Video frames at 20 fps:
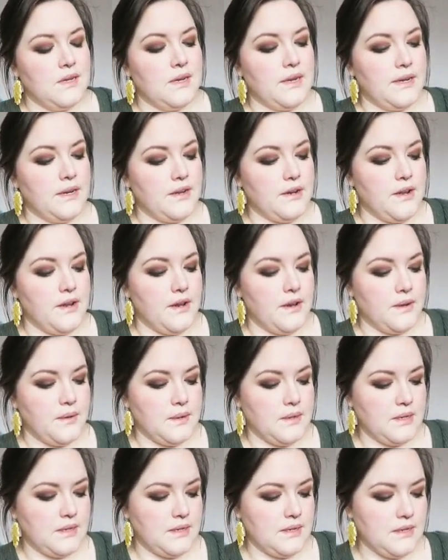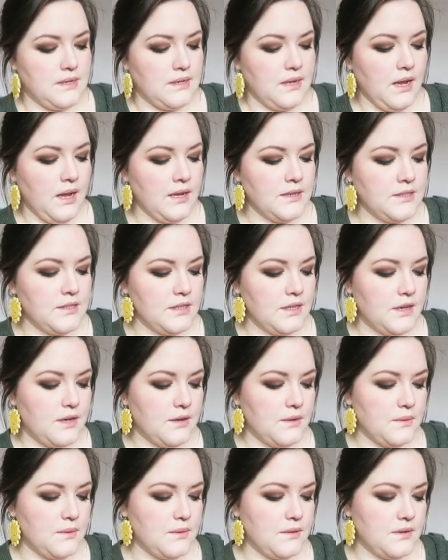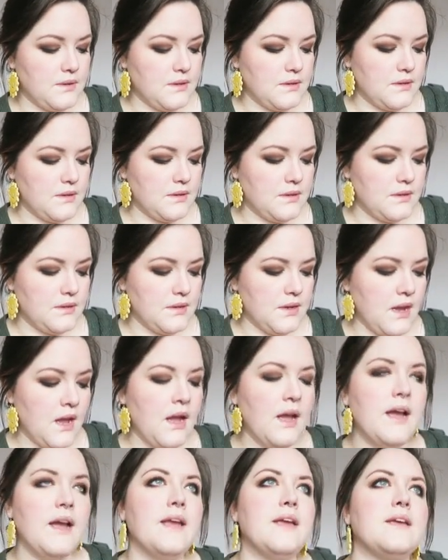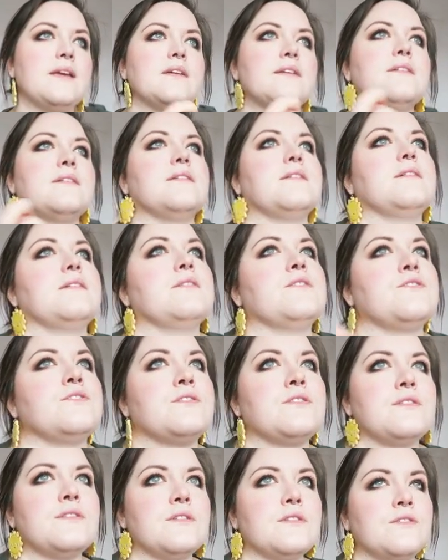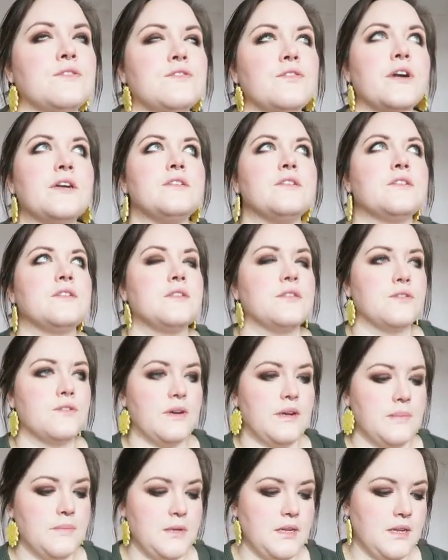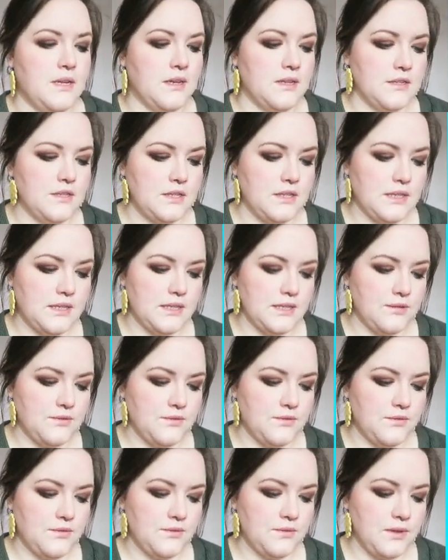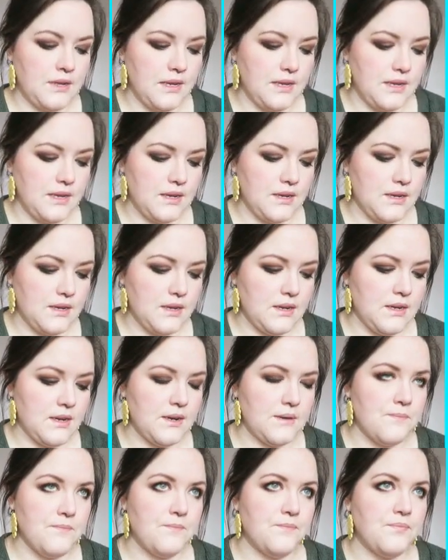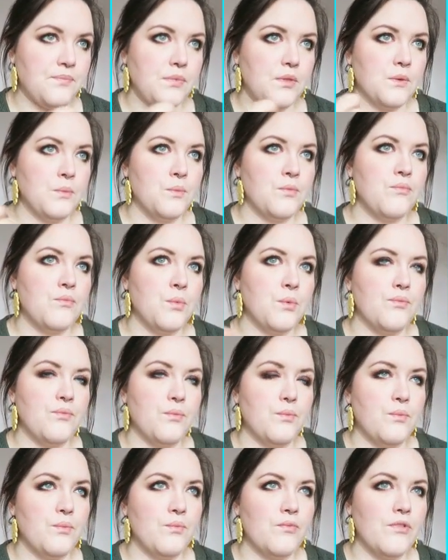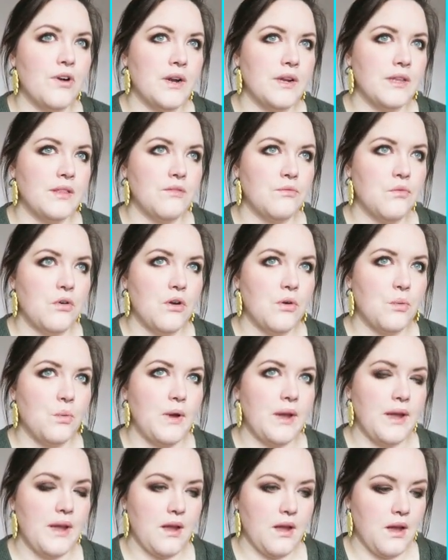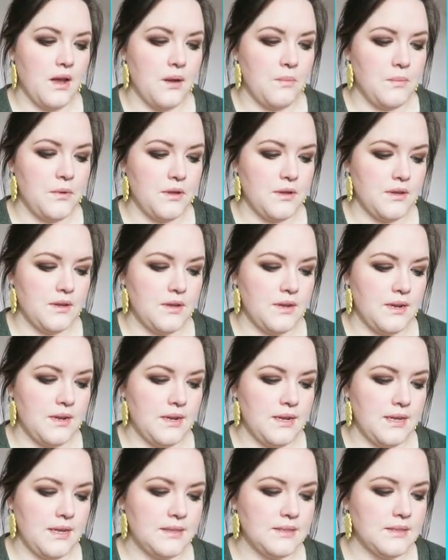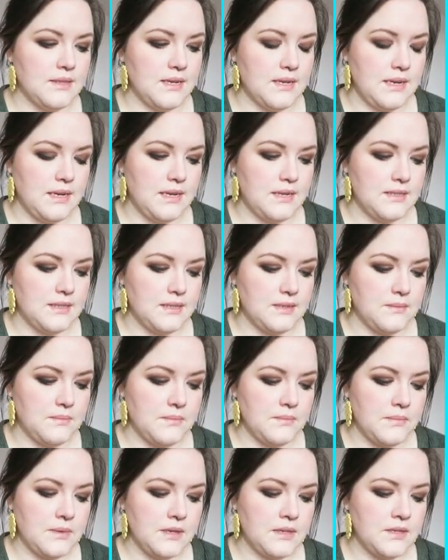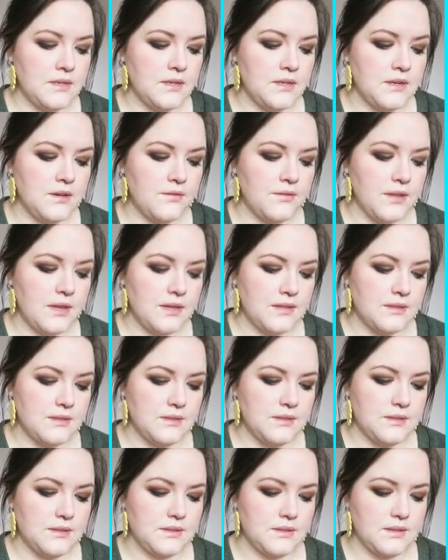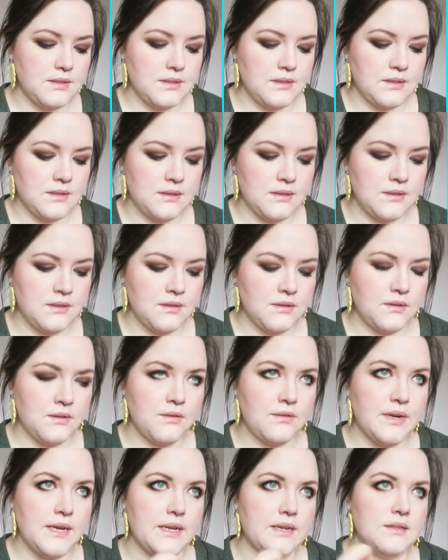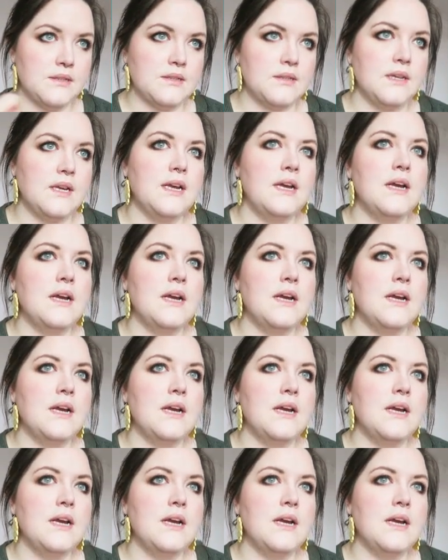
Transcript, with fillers: I don't know. I don't know. I tried to describe it last year as like um, running the wrong way up a, an escalator, but I don't know if that's the correct.